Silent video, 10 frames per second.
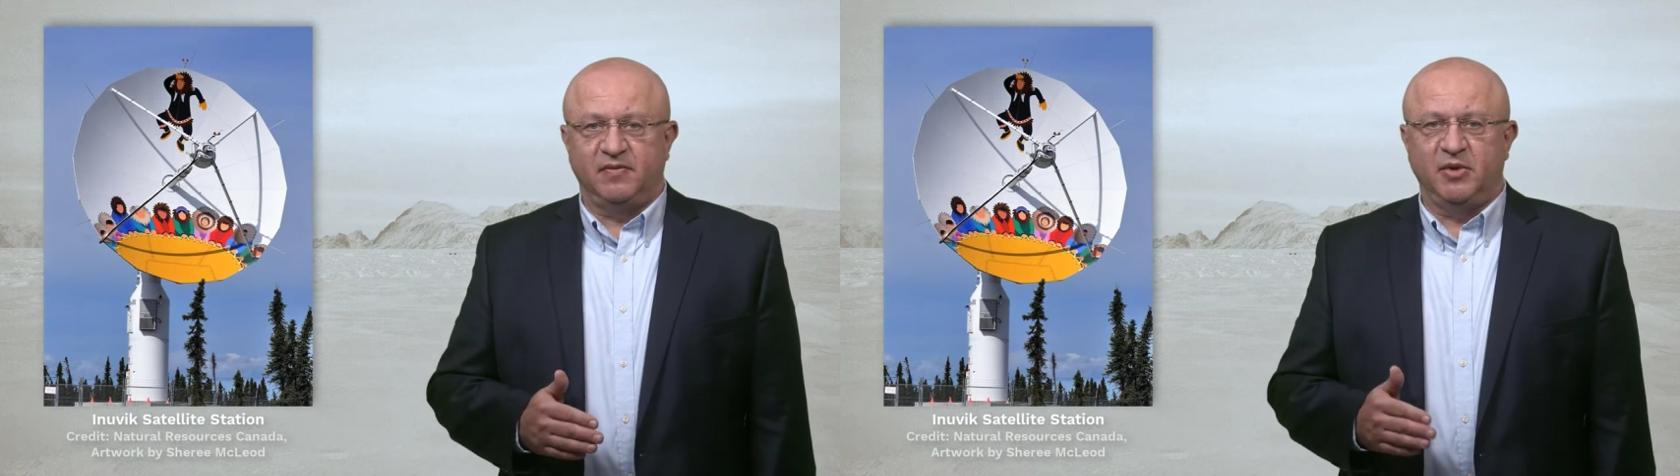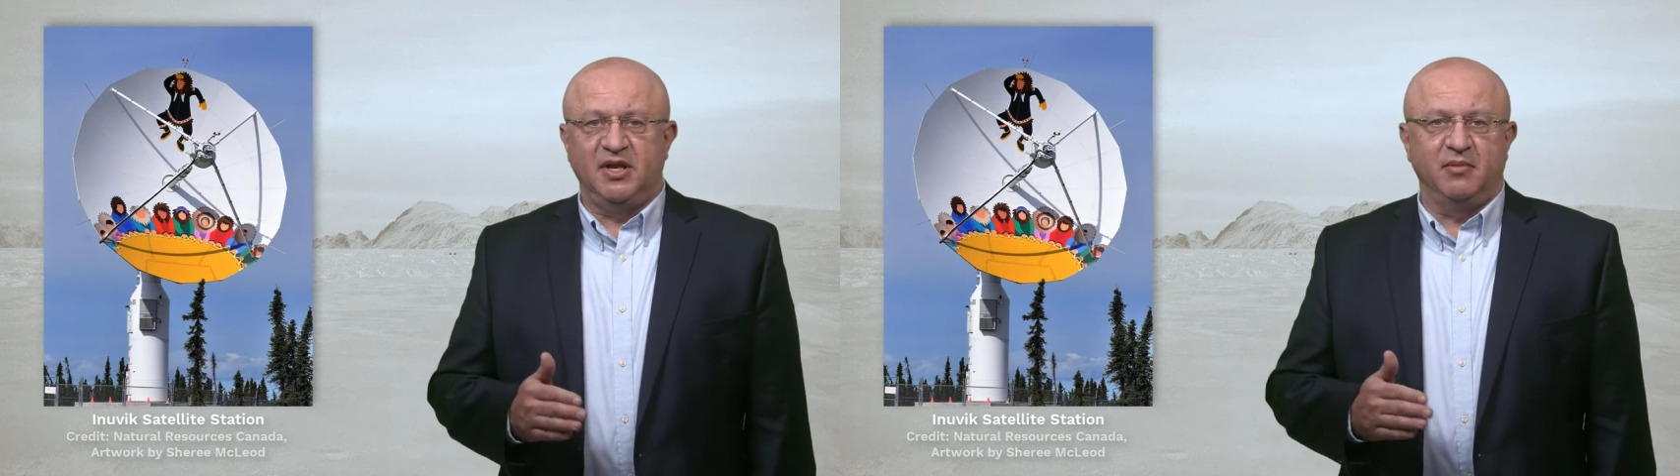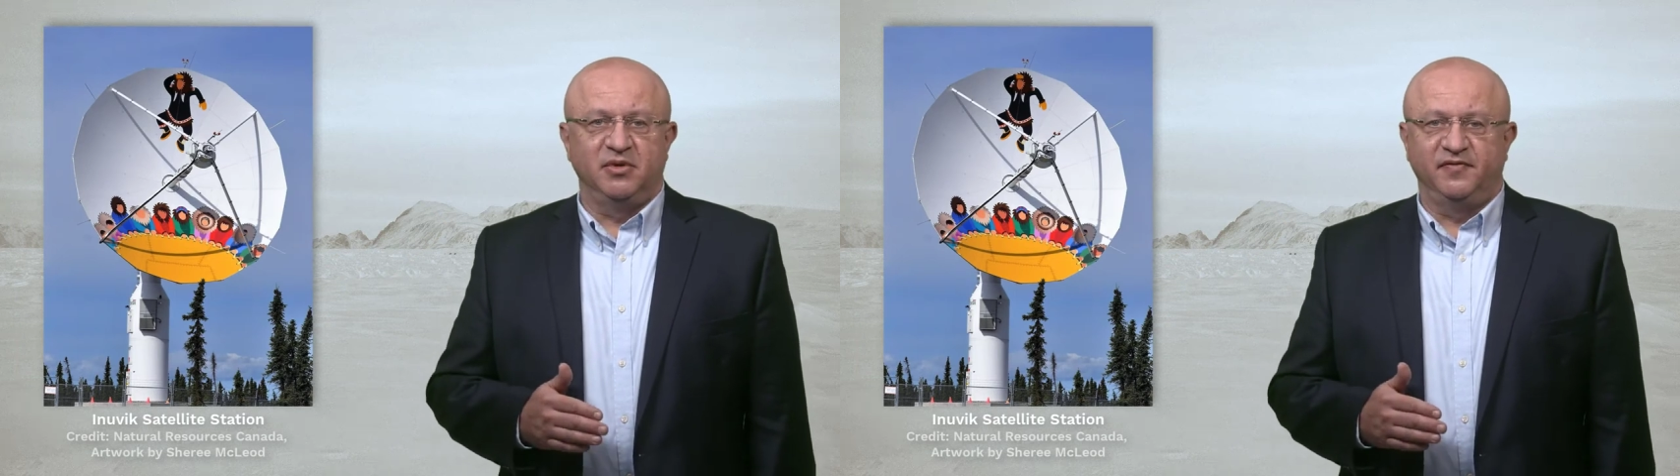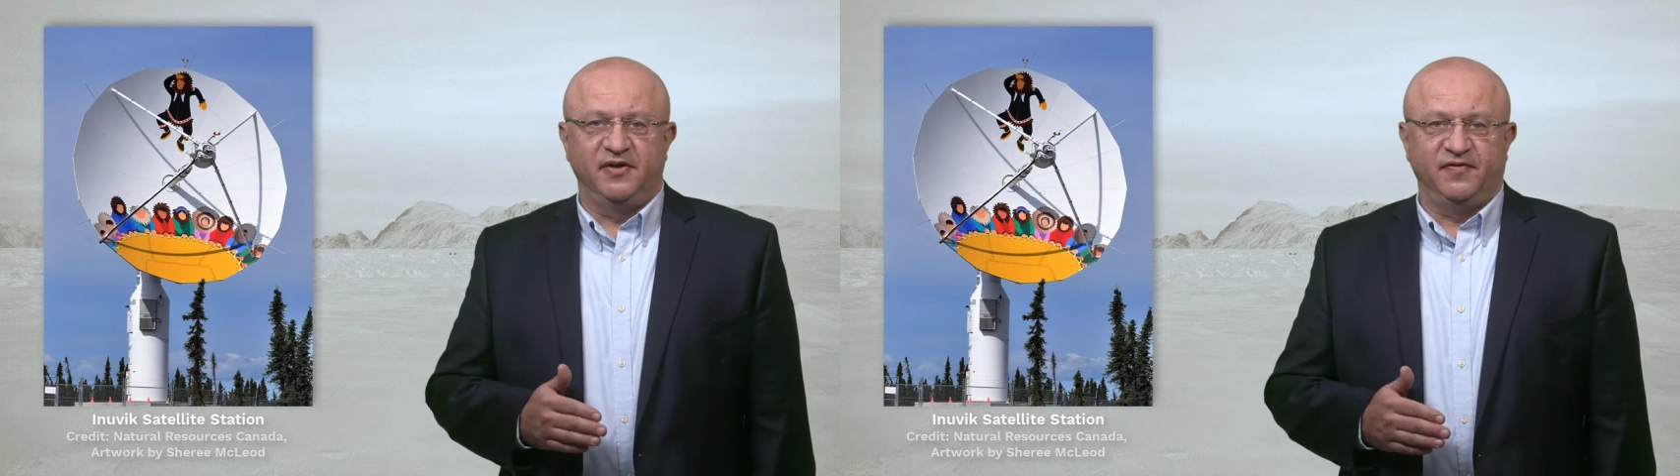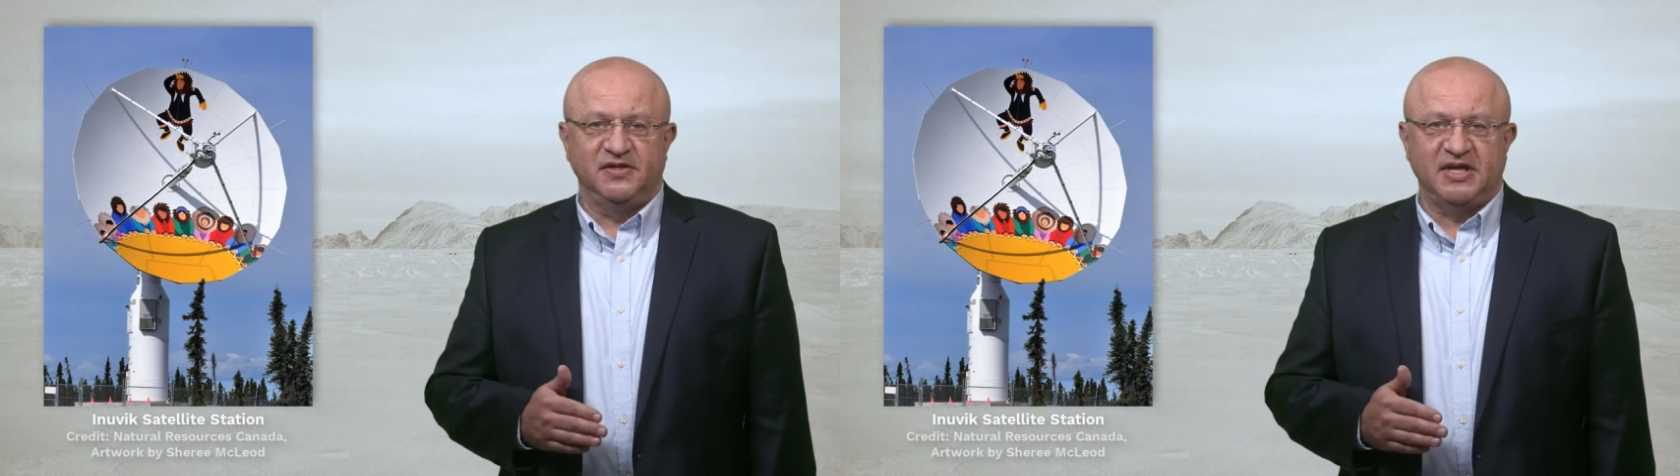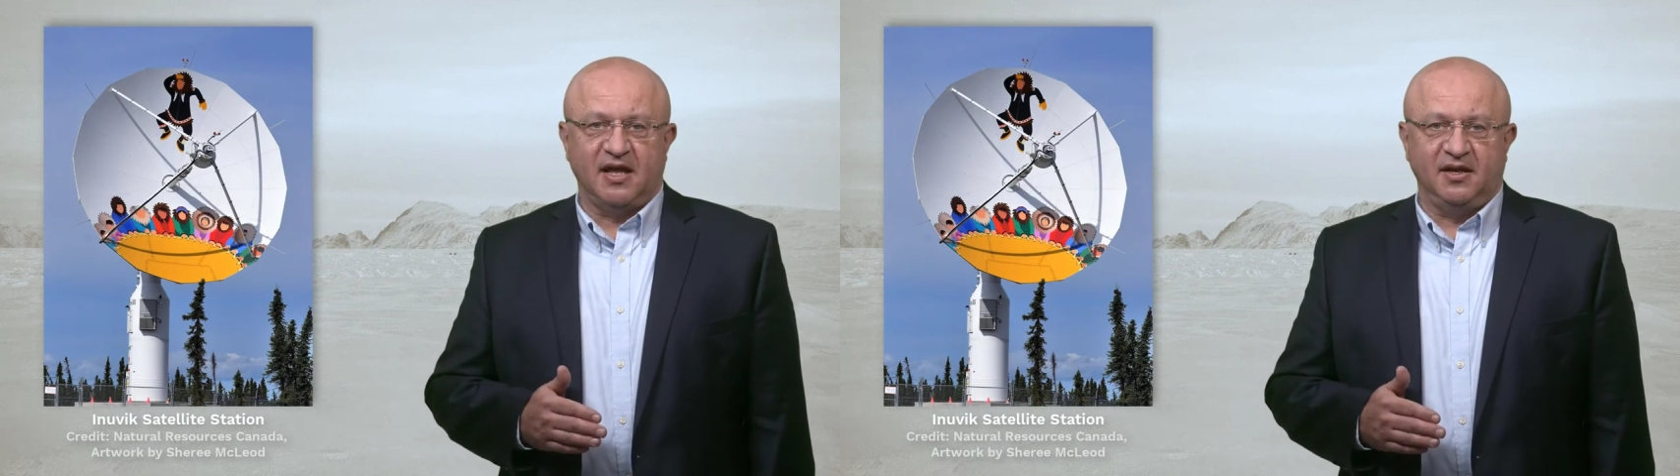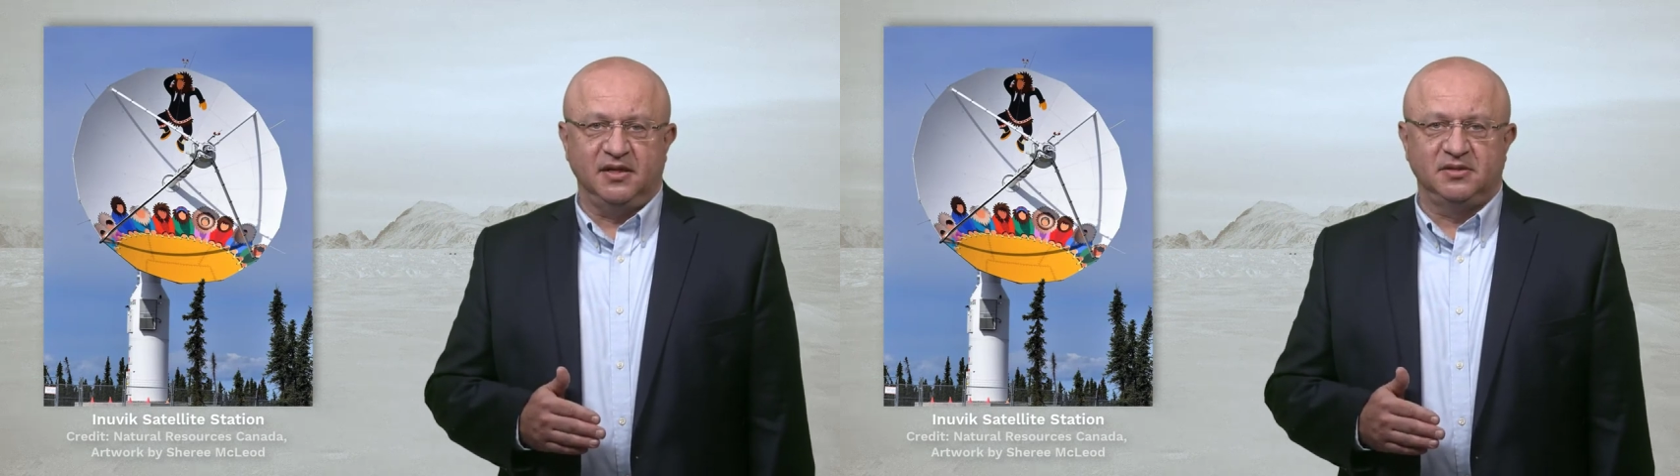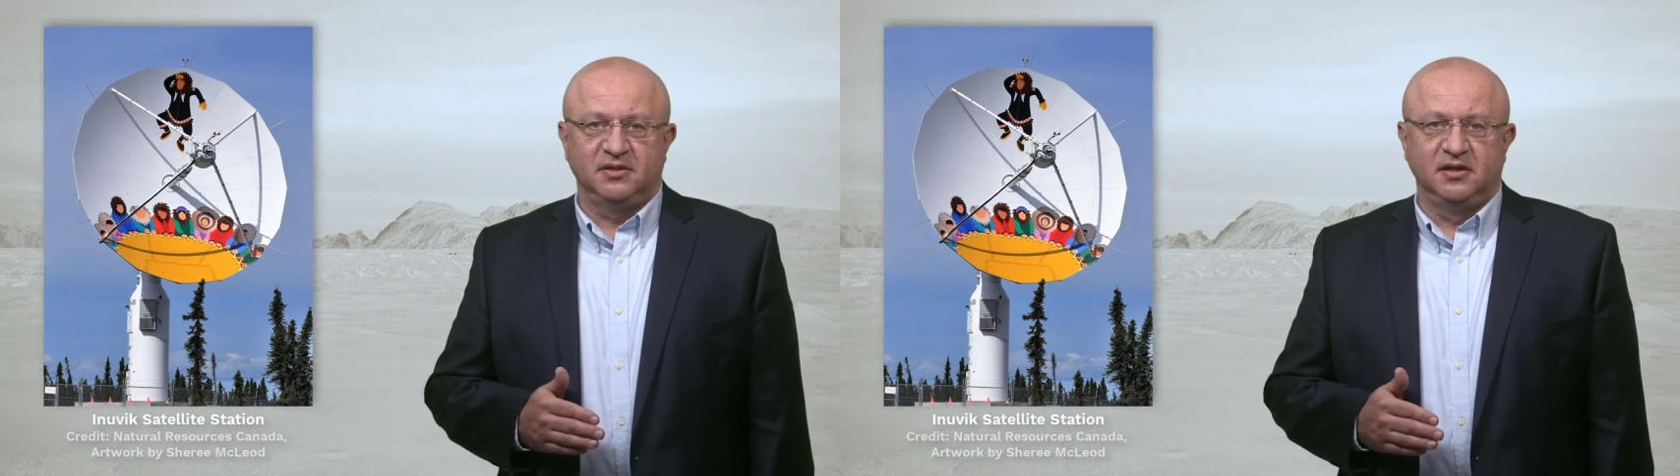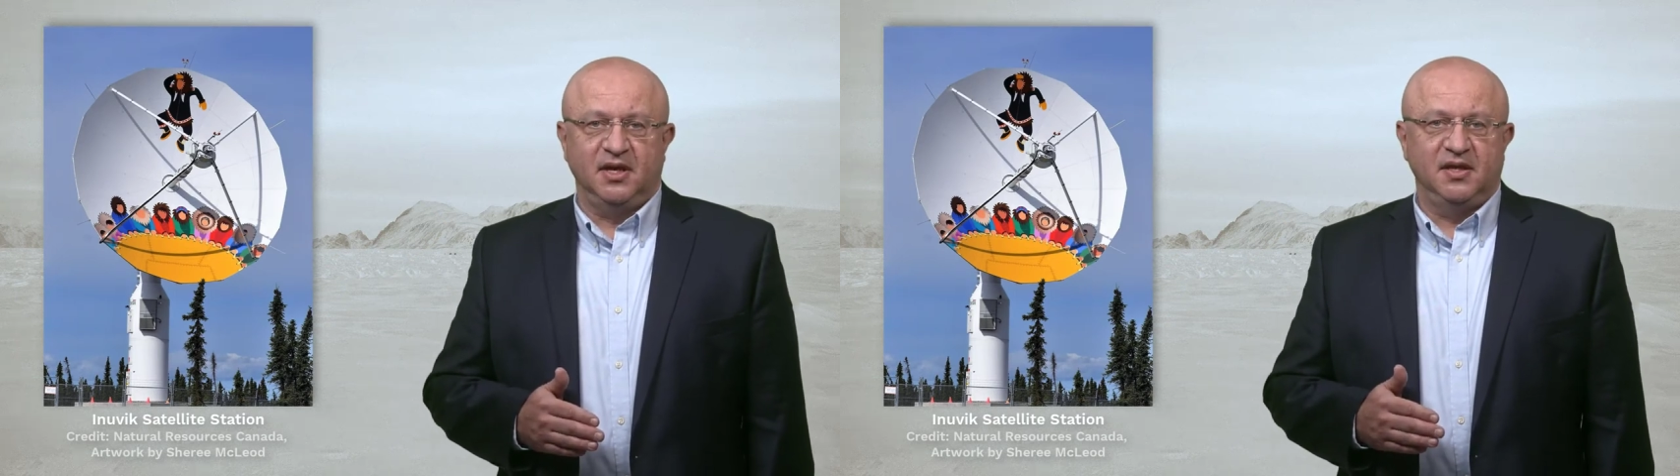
from a number of different satellites